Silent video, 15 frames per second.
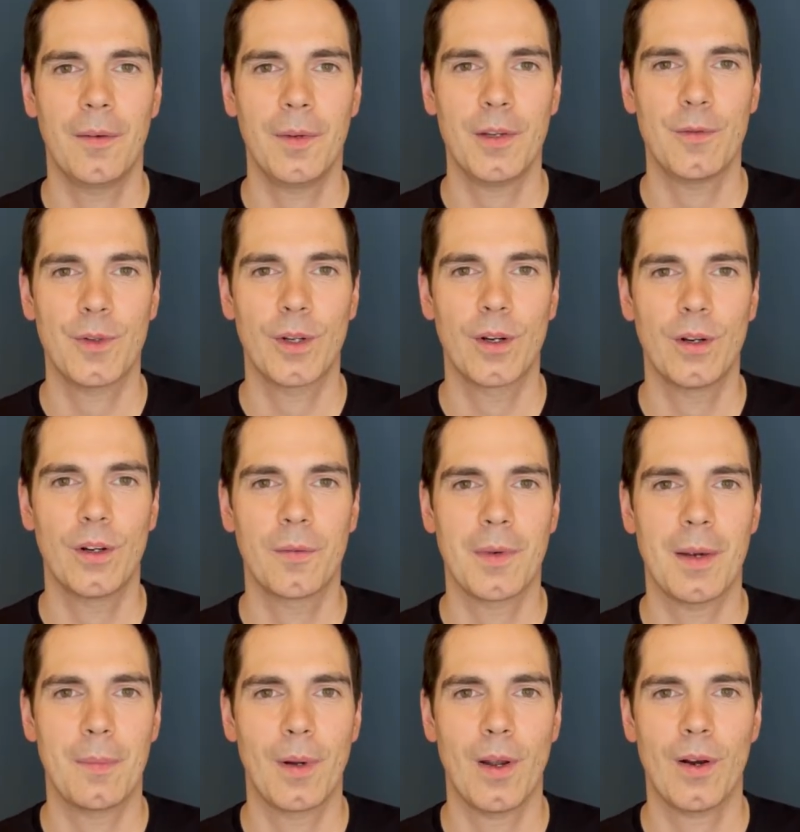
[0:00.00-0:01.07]
If you go on
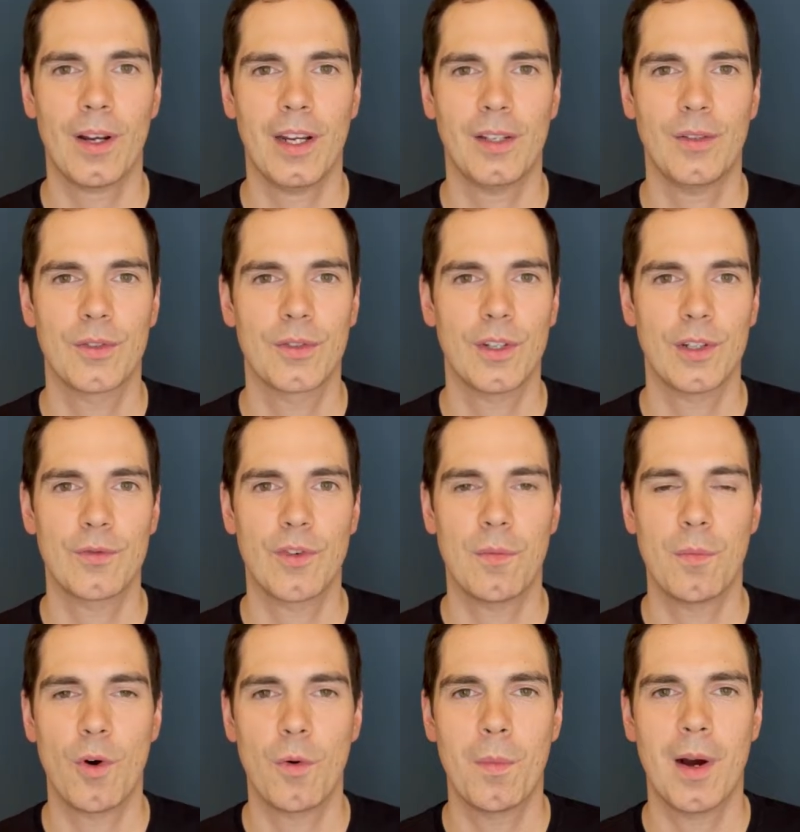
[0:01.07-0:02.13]
my blog and you search for
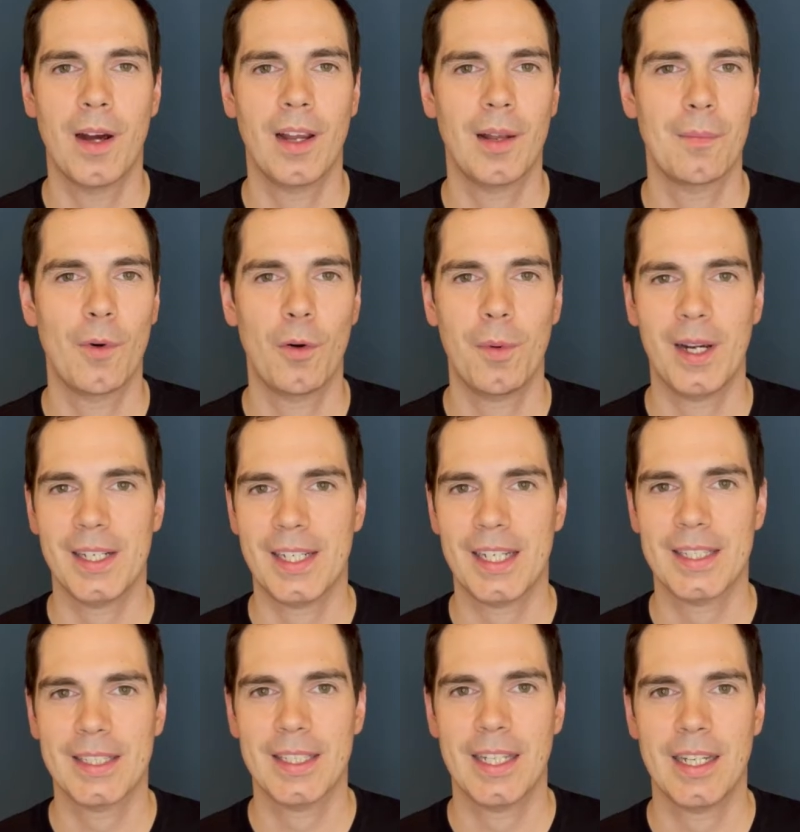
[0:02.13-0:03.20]
mobile
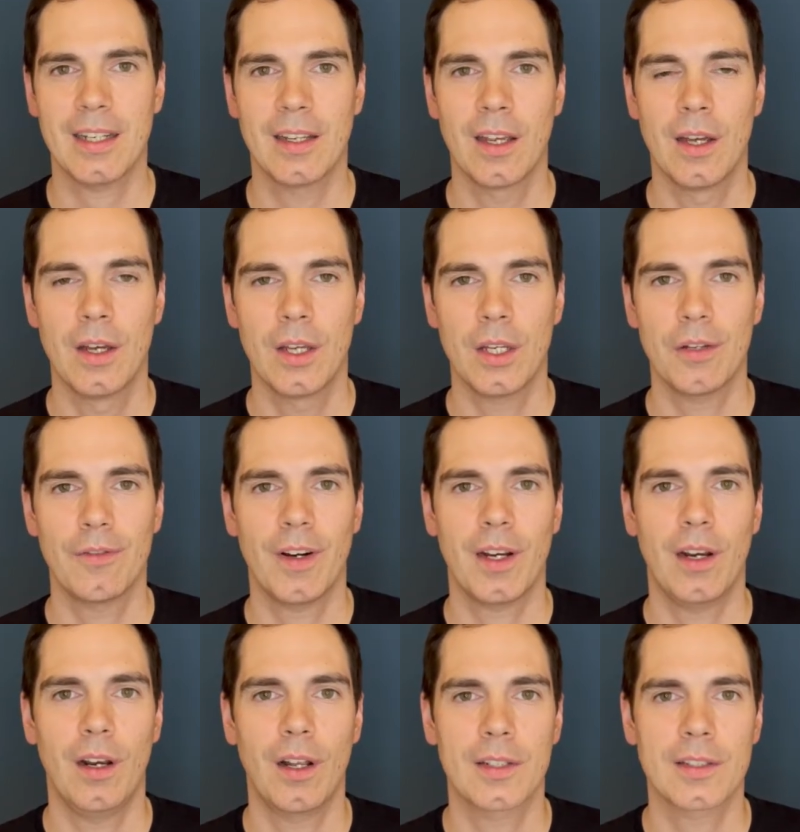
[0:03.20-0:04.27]
testing, you
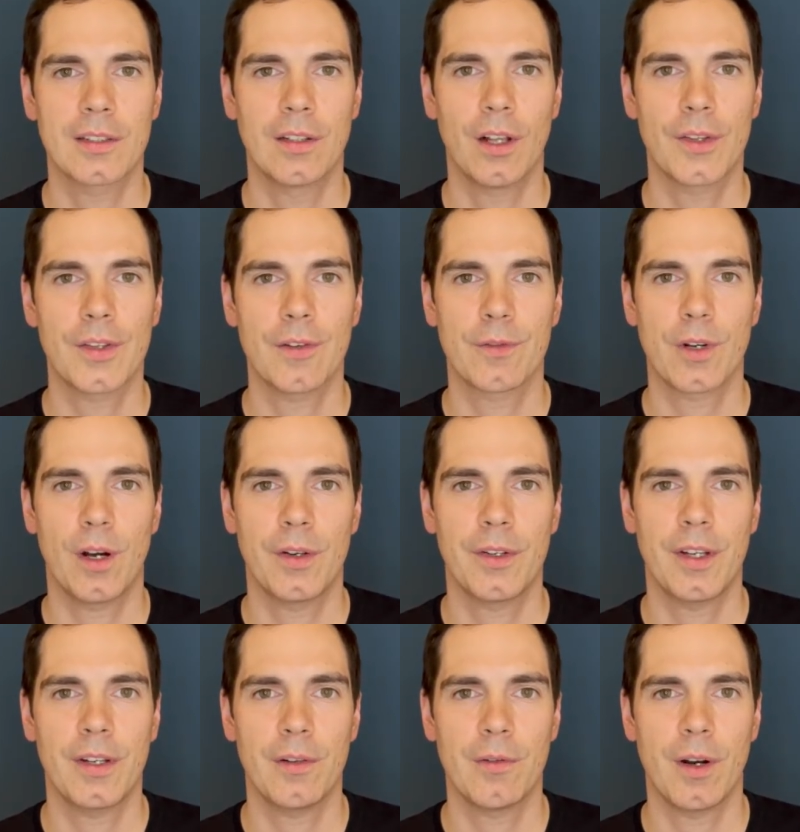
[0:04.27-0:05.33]
find lots and lots of
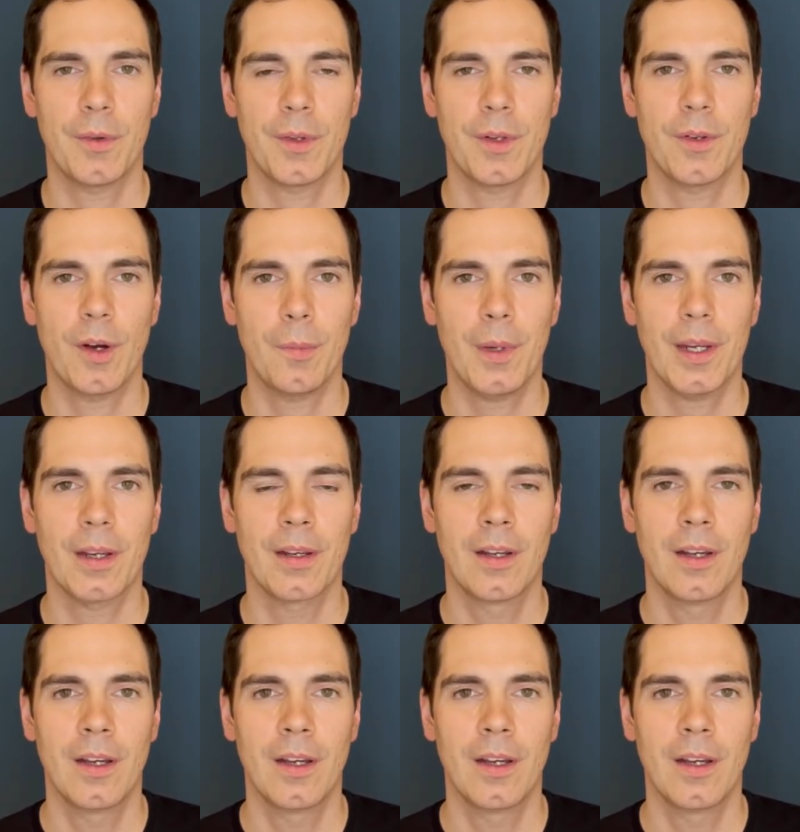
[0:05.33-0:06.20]
content around the topic.